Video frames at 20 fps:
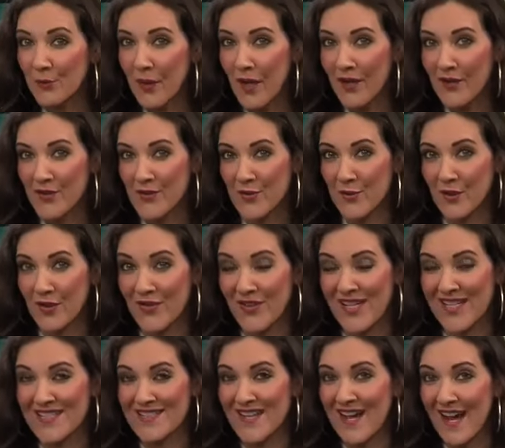bucks to rent the
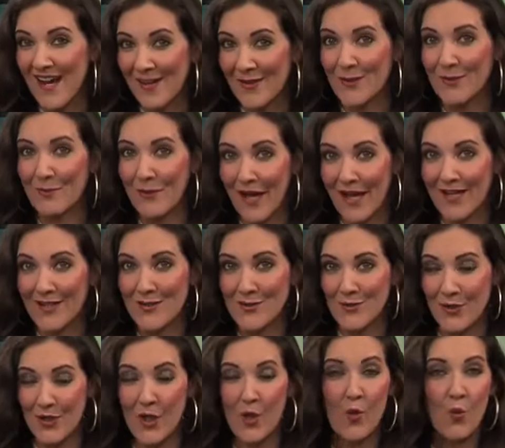entire bike
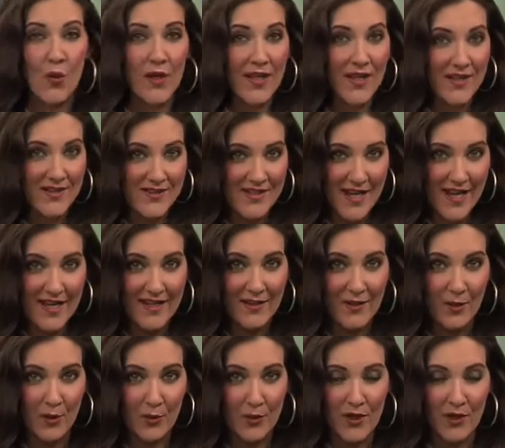during a weekday
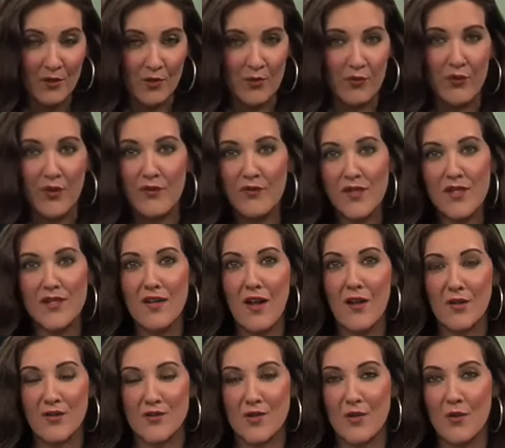and
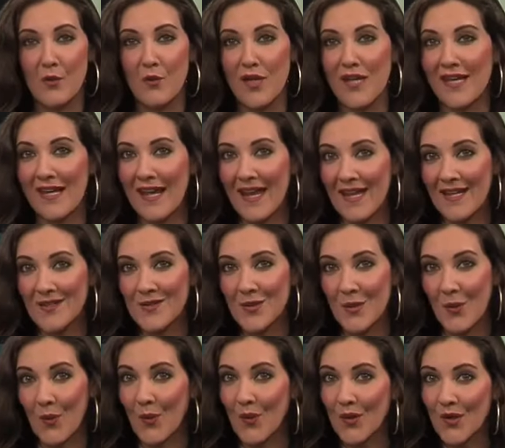$350 on the weekend,
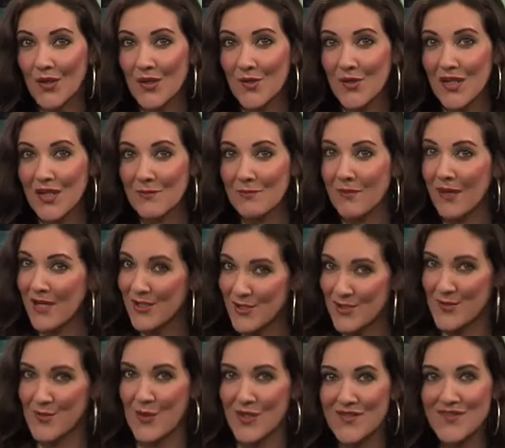or you can buy
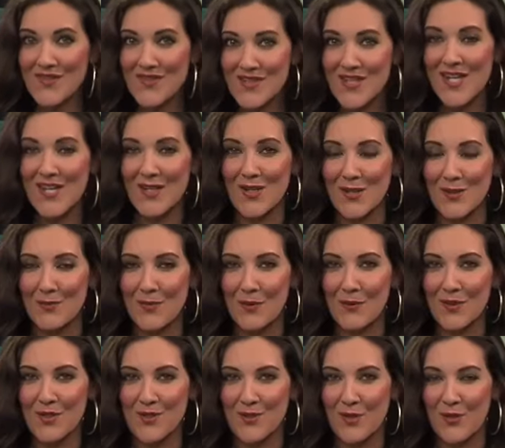just one seat on a
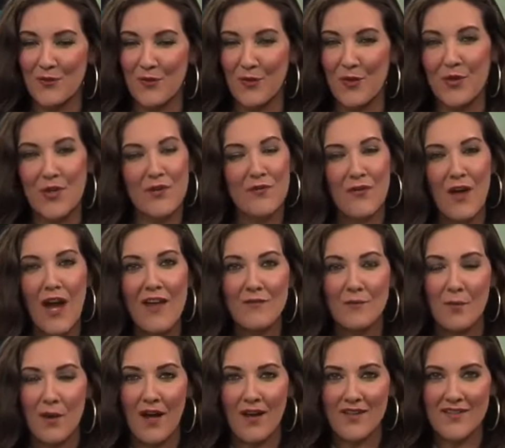public tour for 35
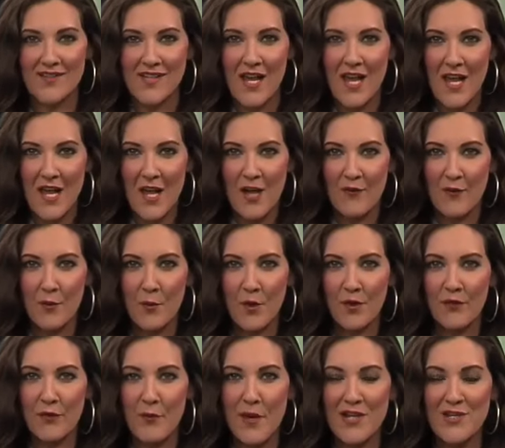bucks. For more
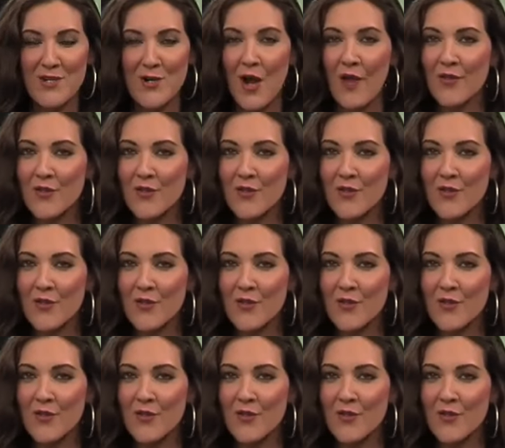information on